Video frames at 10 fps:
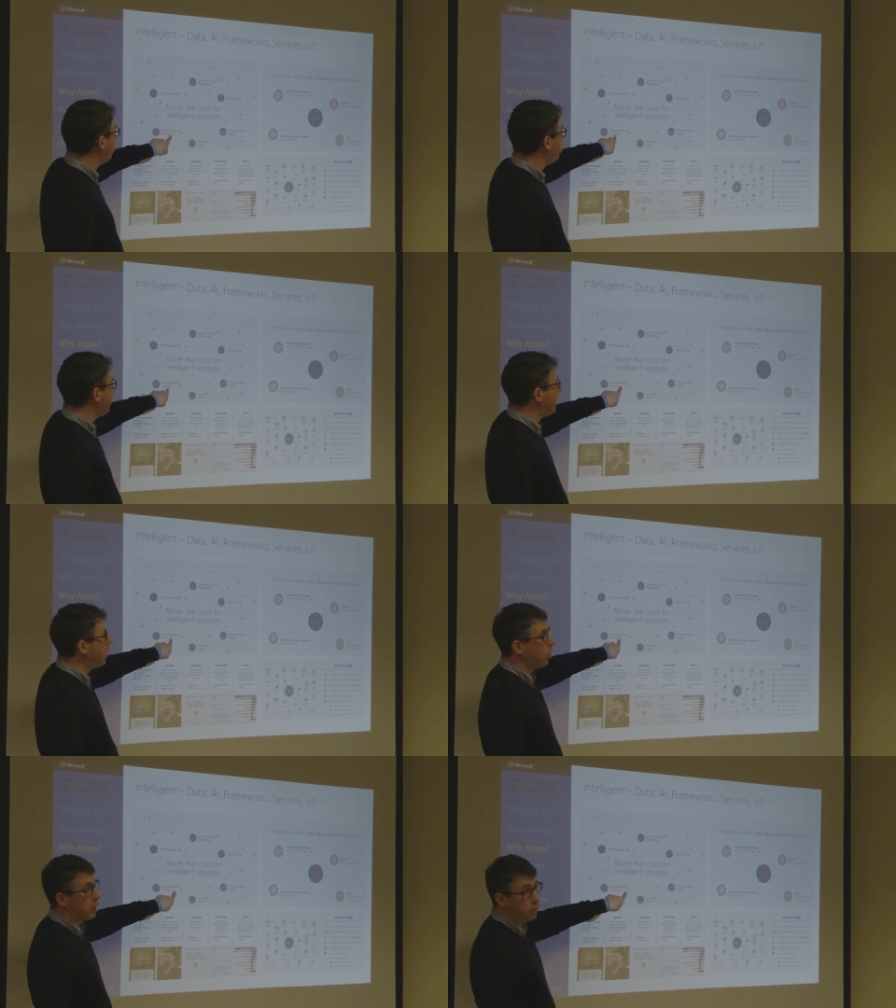an
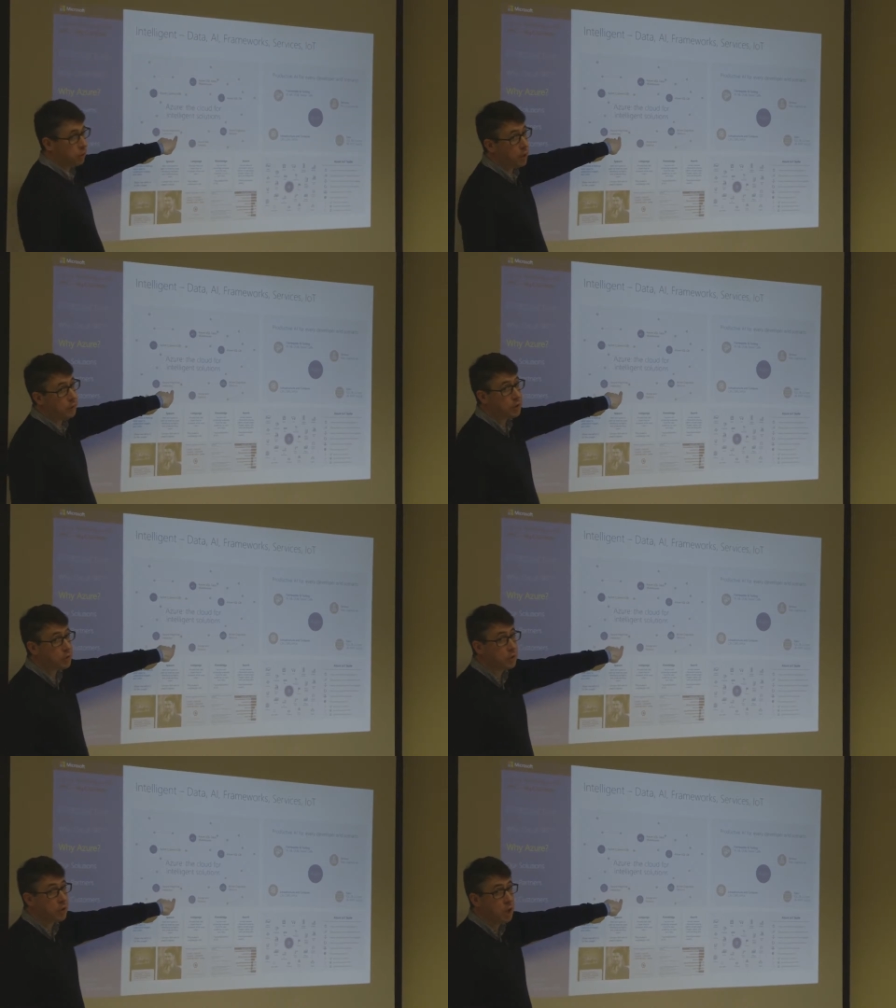Azure Machine
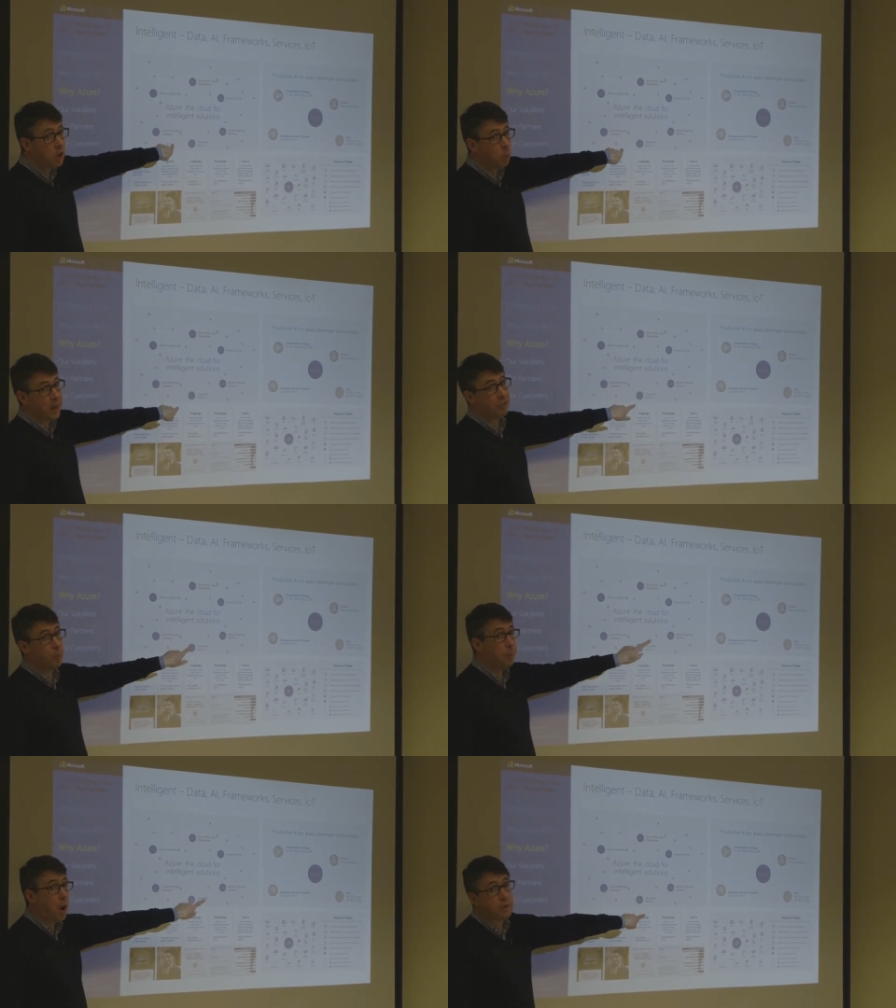Learning service.
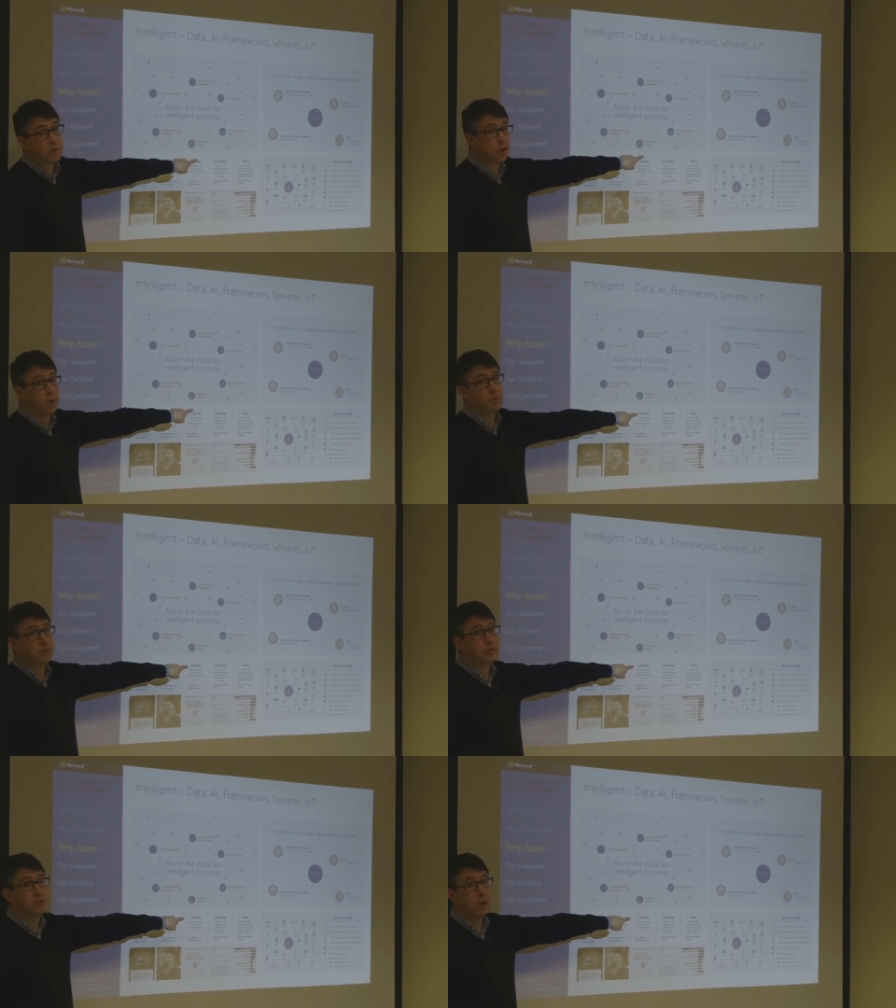We have a
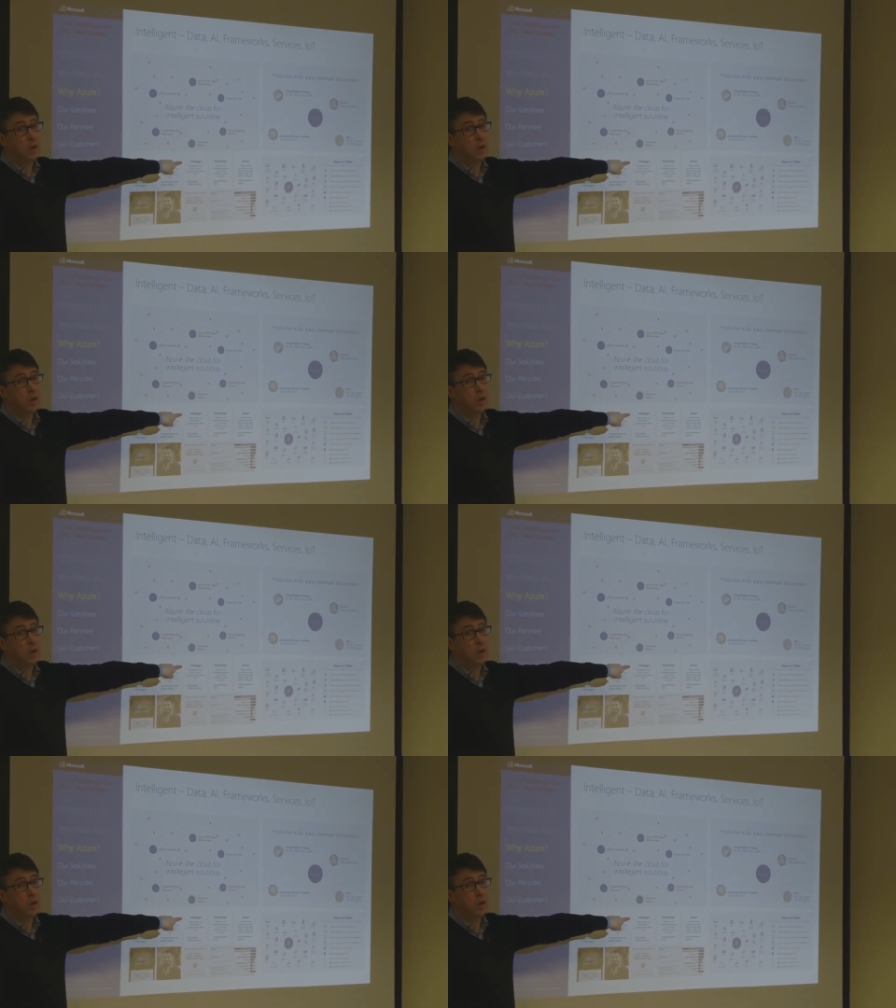bot